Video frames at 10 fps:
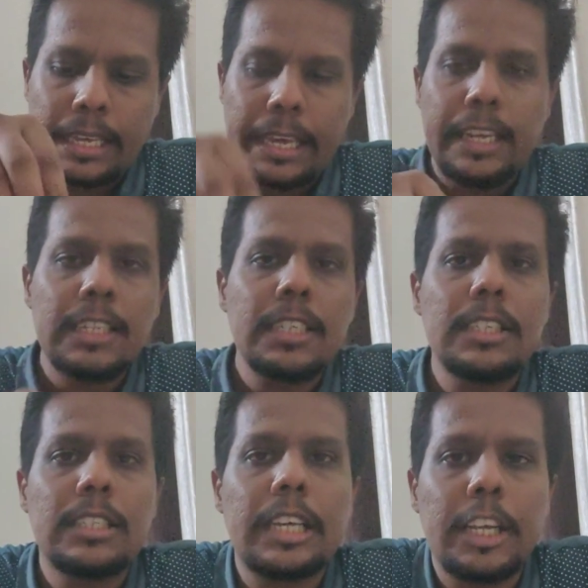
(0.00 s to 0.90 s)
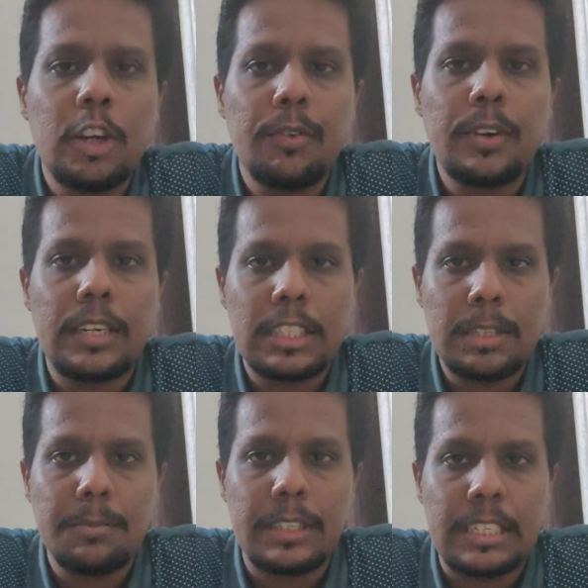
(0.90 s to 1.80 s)
Keynesian theory of
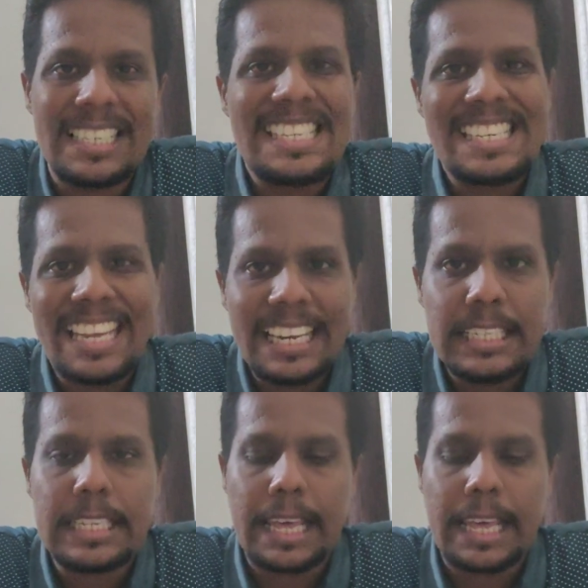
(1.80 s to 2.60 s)
consumption states